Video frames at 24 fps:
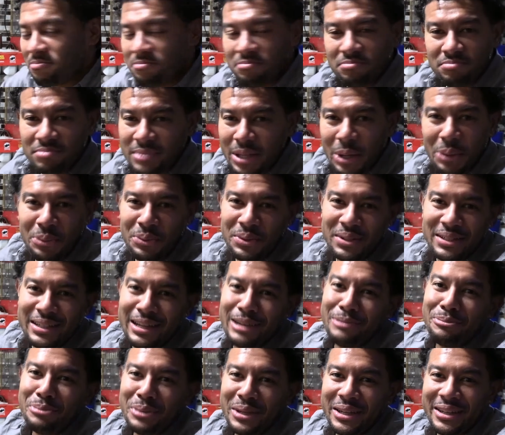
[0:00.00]
They wasn't
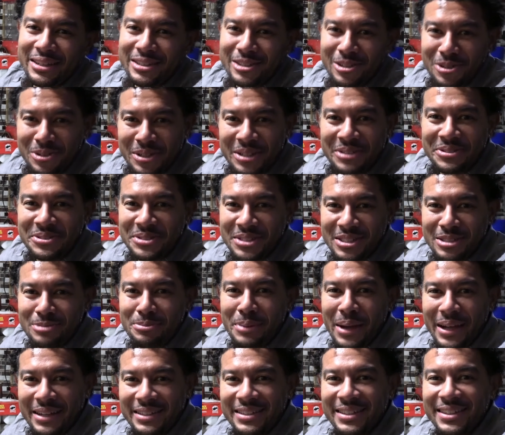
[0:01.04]
that big, though. It was just
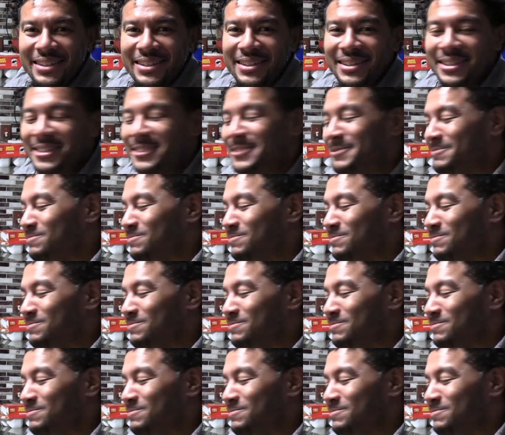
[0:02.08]
back then.